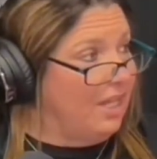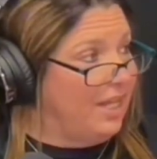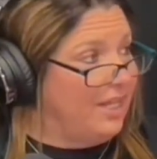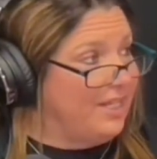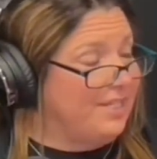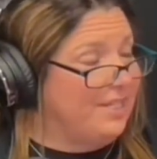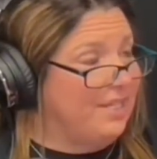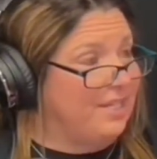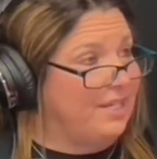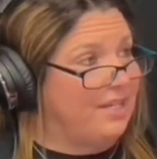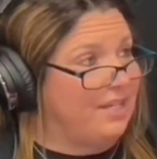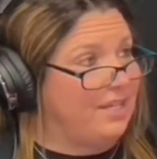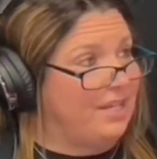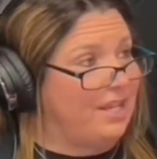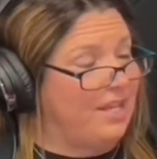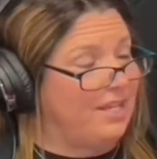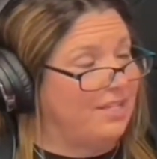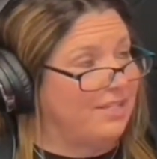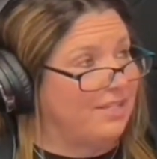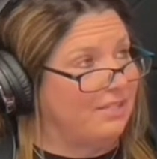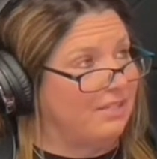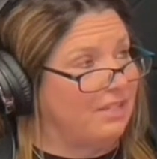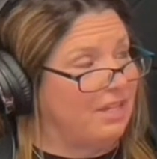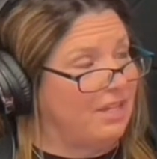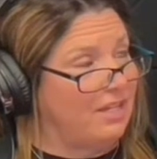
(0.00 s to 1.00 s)
I said it
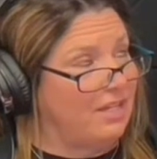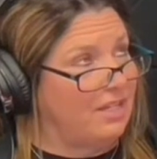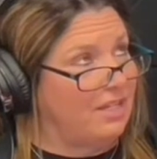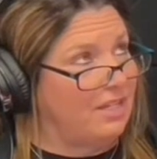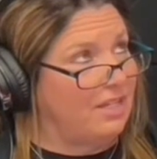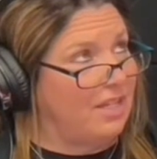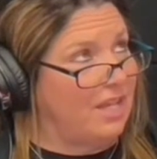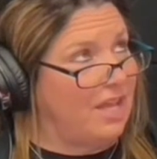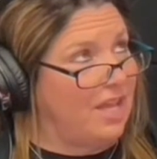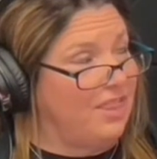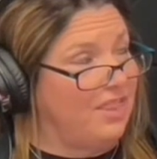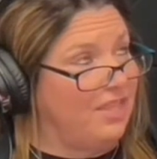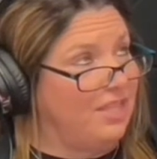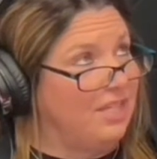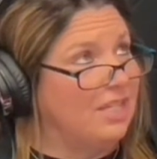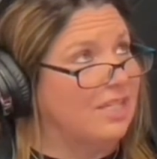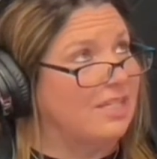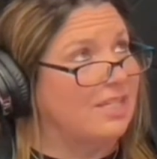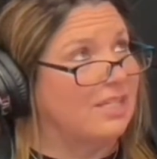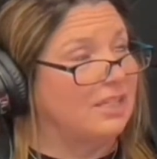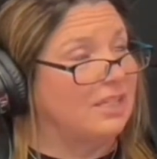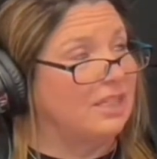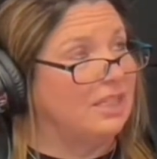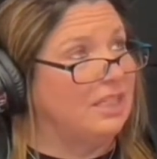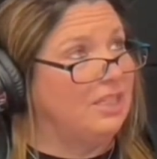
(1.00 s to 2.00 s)
I think as a
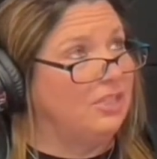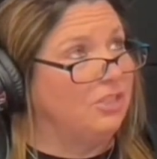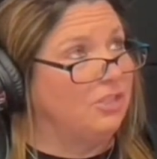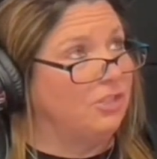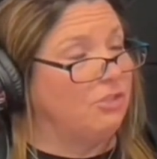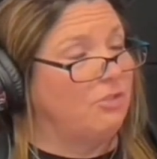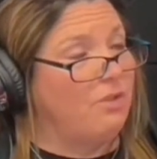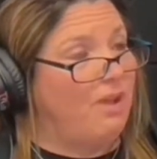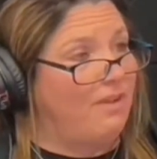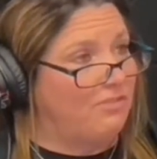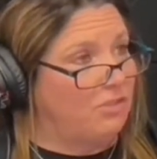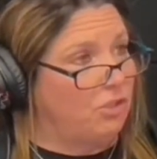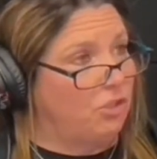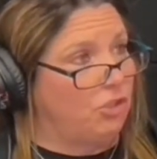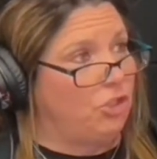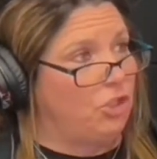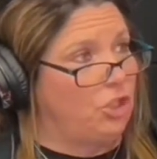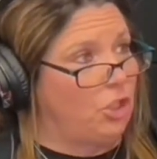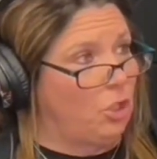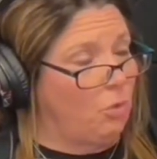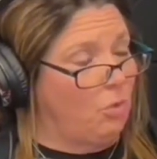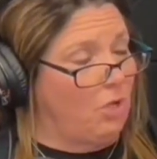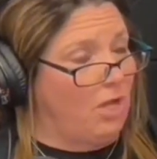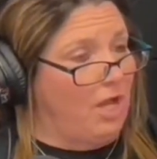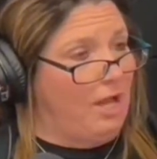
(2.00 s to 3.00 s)
leader, you have to
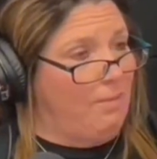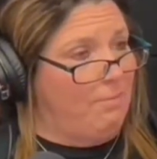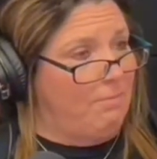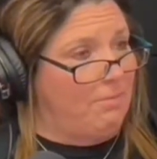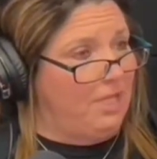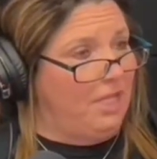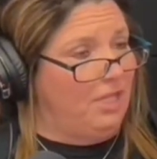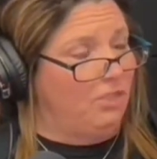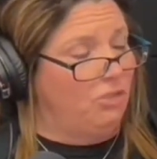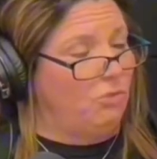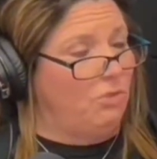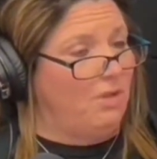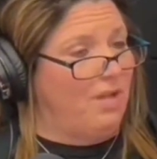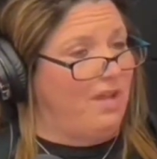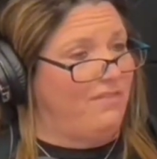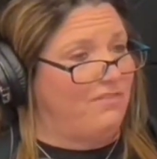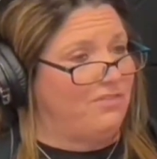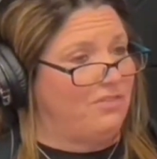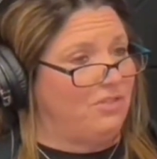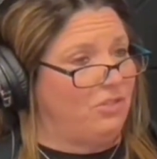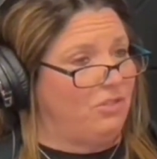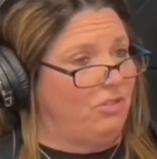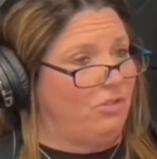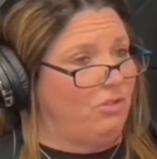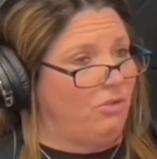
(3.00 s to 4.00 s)
show up and you have
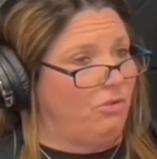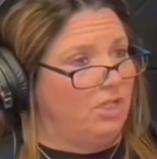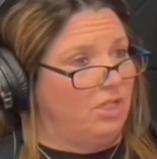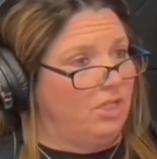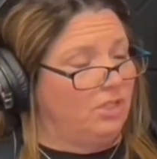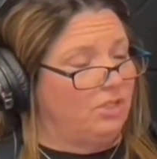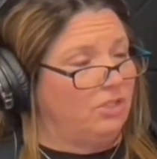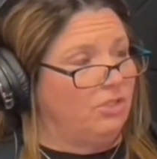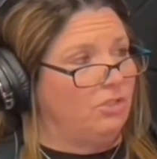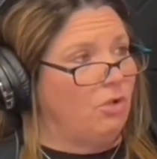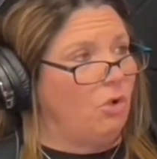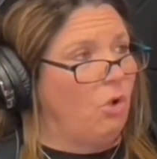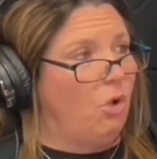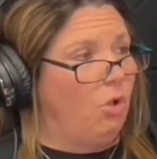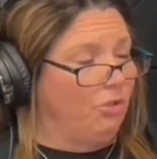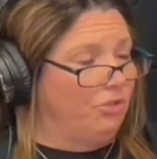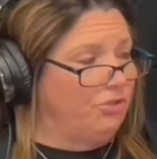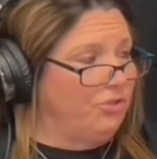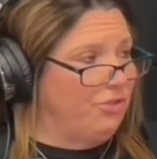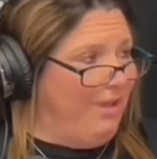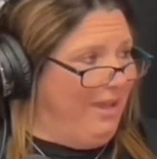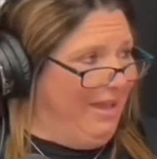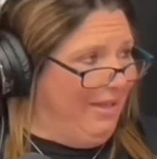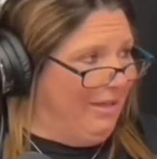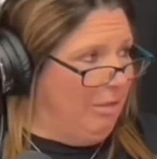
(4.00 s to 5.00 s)
to, hold
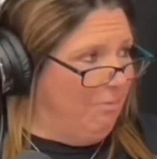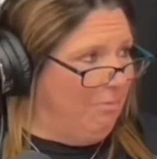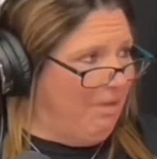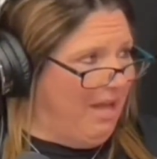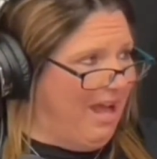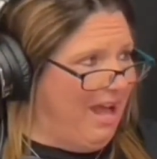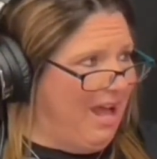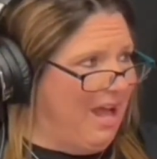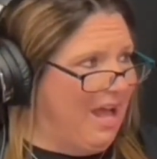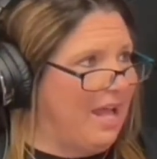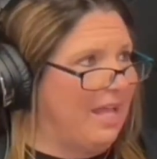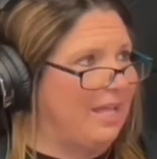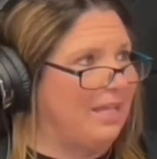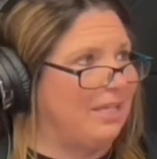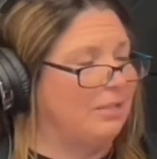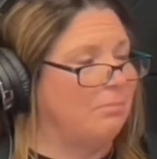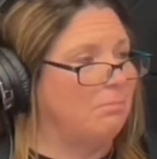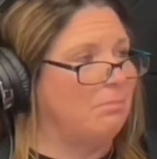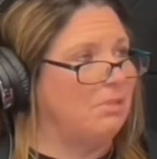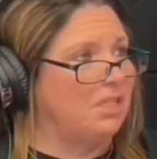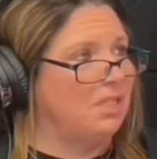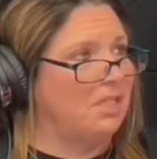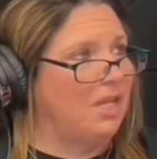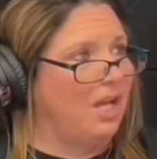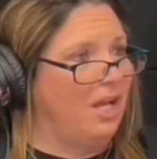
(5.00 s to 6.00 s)
your head up high and be
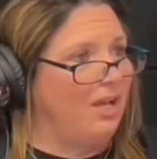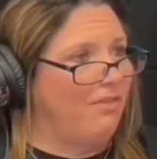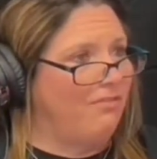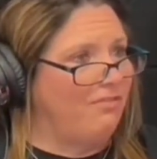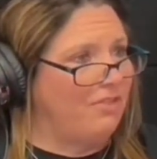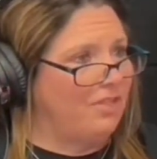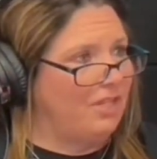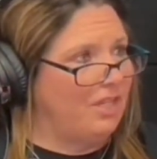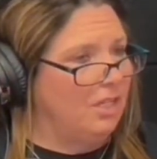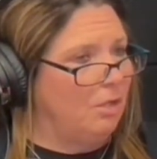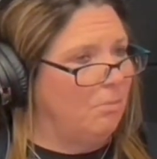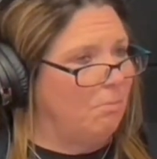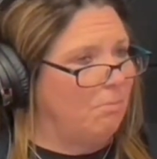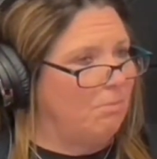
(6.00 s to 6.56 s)
confident.